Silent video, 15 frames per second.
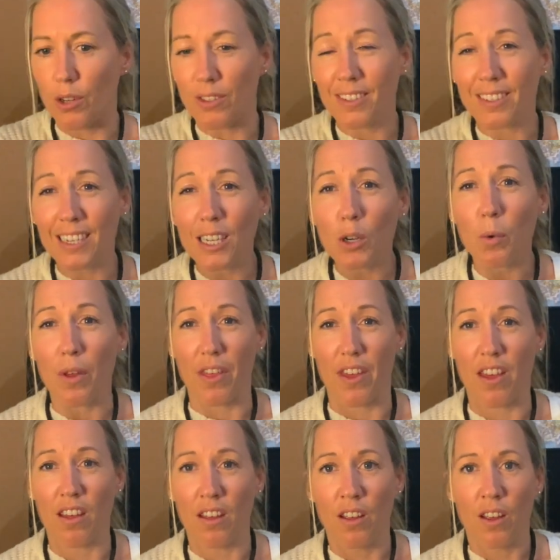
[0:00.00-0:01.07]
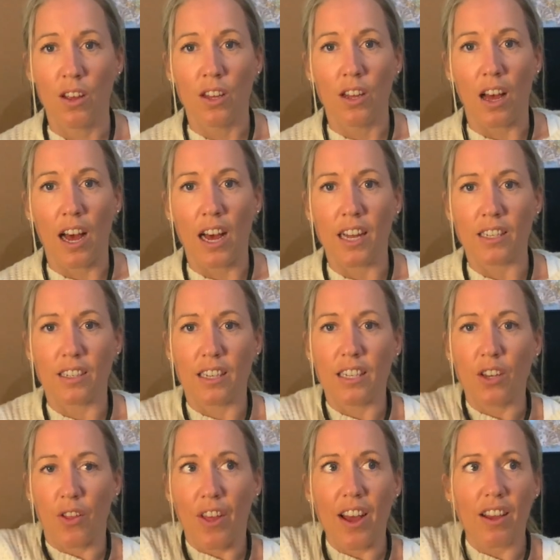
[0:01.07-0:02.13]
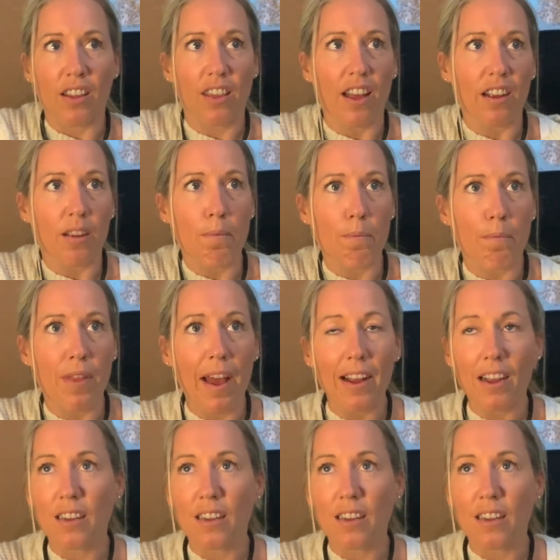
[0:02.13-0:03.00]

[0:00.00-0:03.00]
deal with it, and that